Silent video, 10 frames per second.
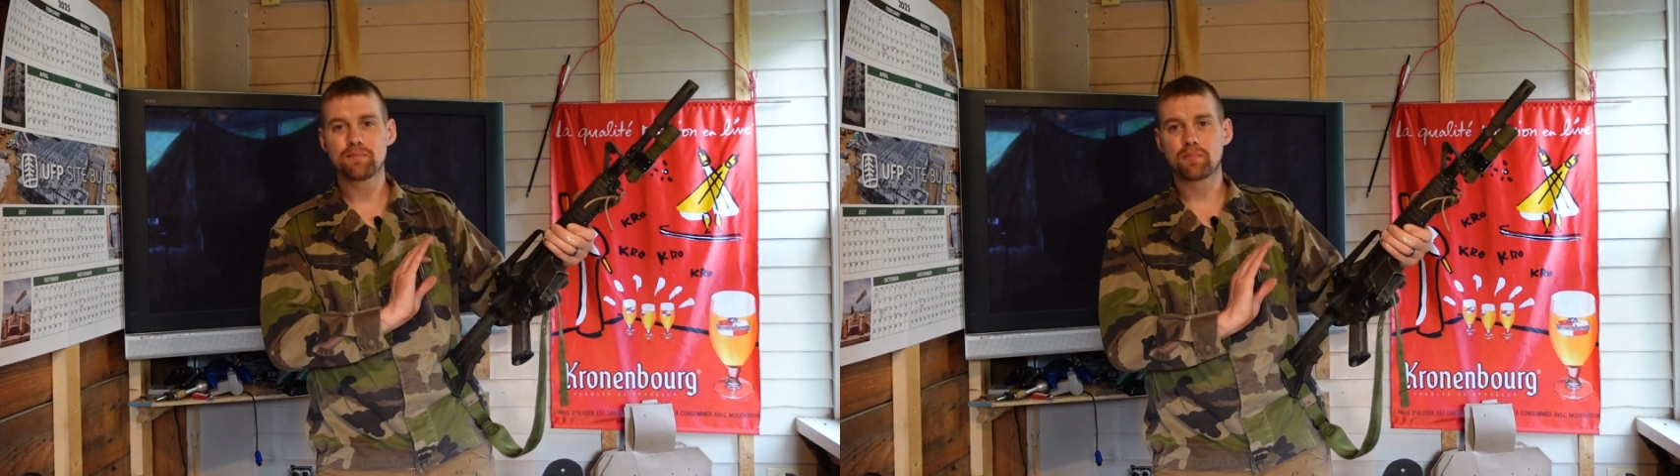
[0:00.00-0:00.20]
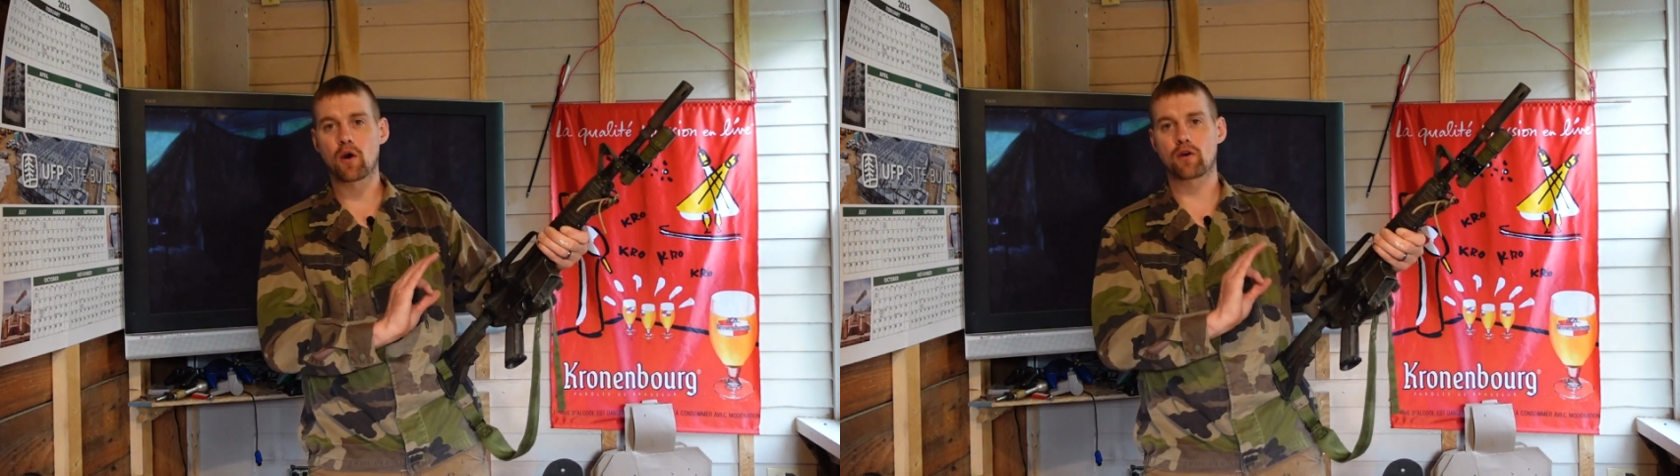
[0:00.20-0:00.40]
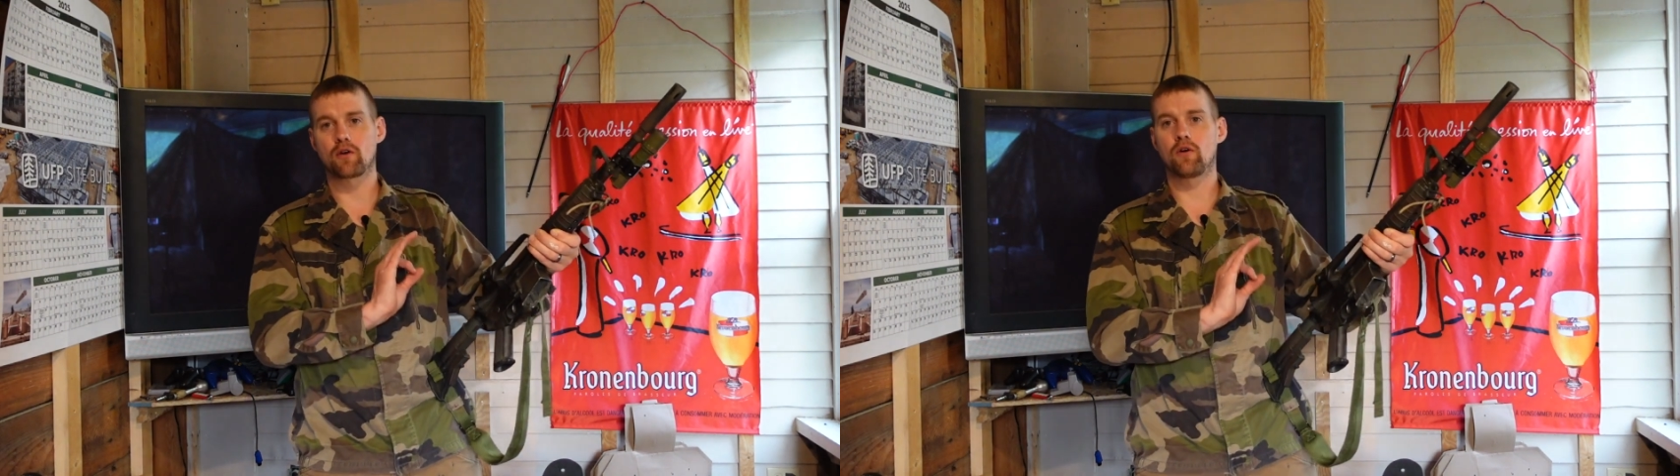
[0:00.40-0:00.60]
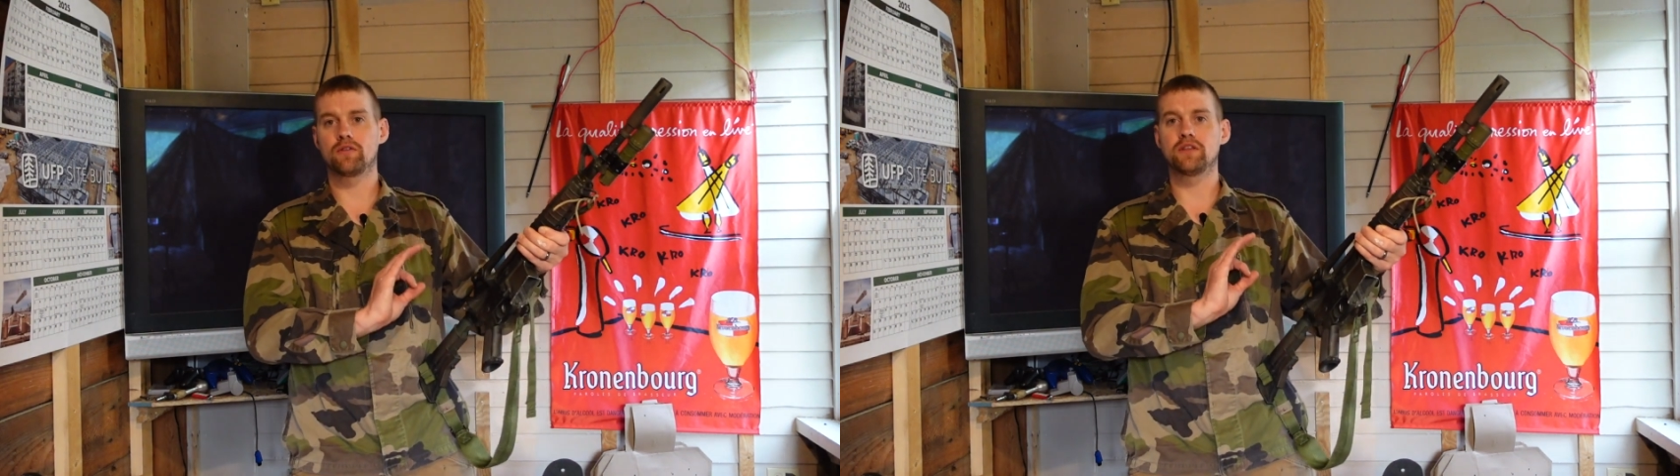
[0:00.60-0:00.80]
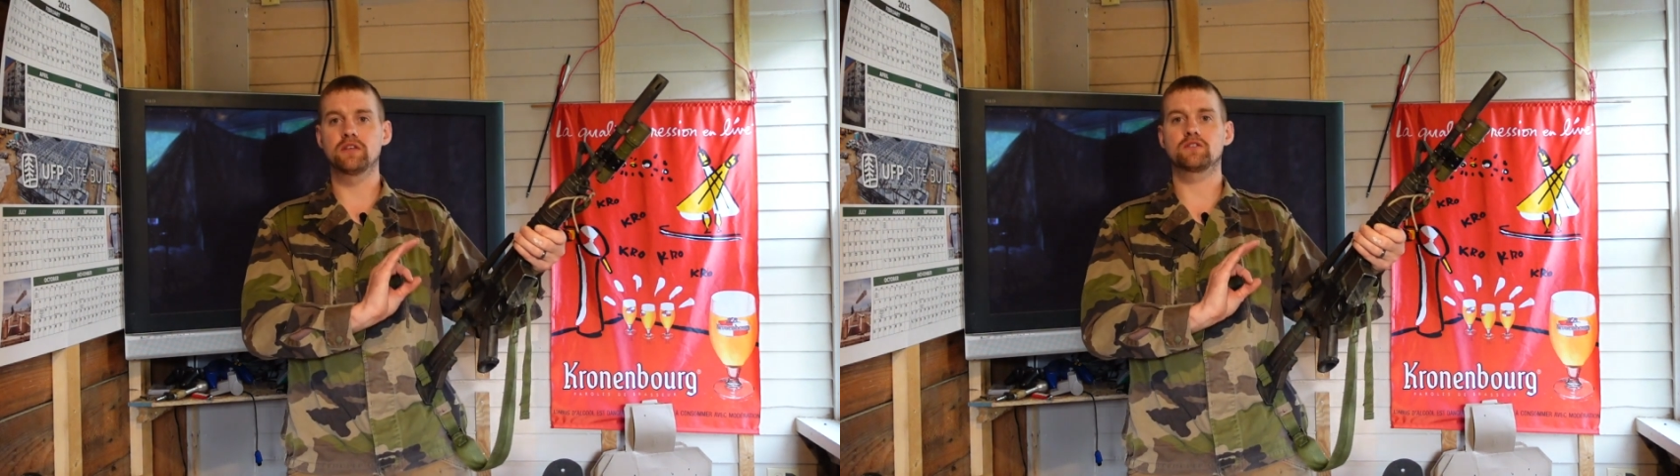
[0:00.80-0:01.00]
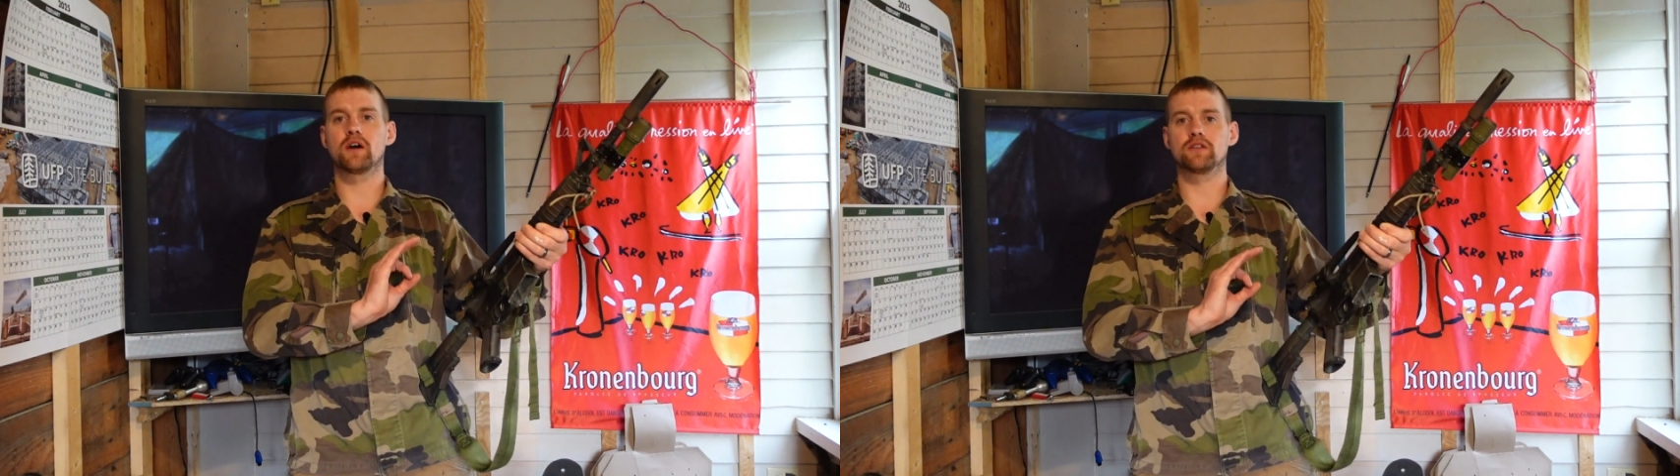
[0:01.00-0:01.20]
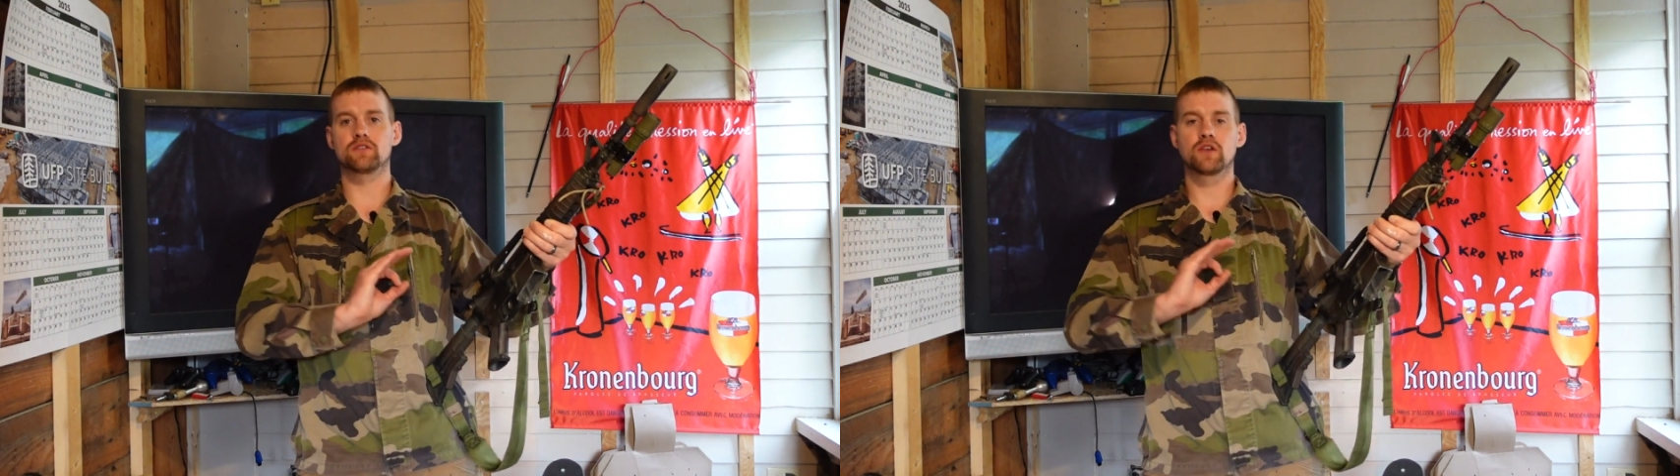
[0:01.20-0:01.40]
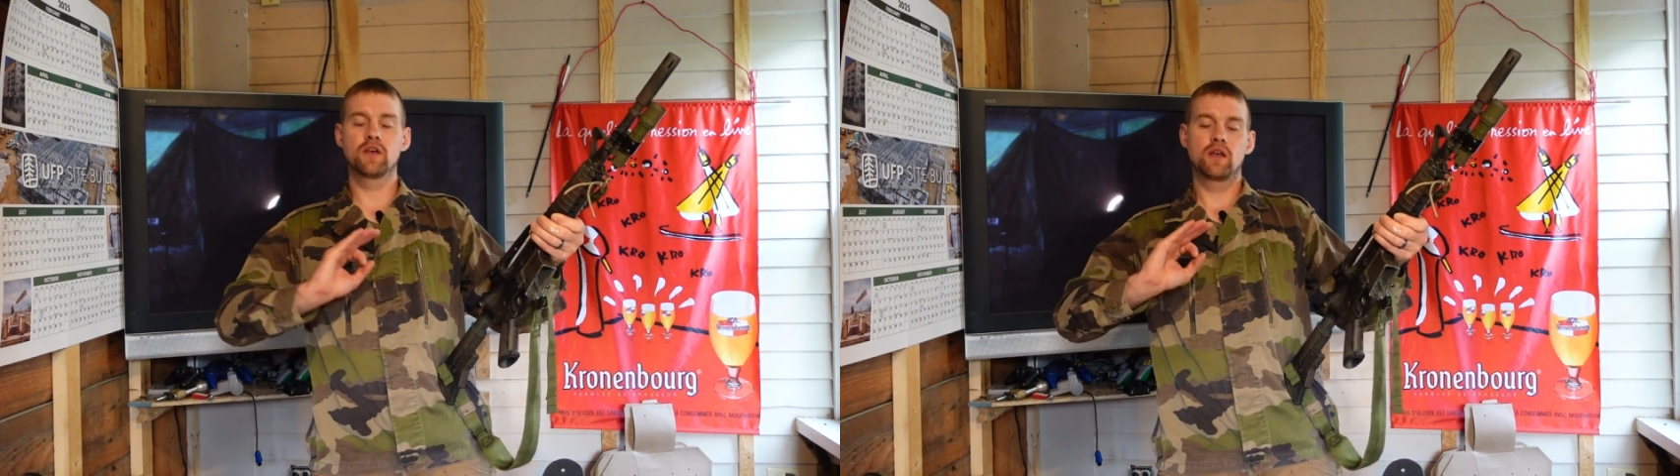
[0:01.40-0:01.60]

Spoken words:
part on these guns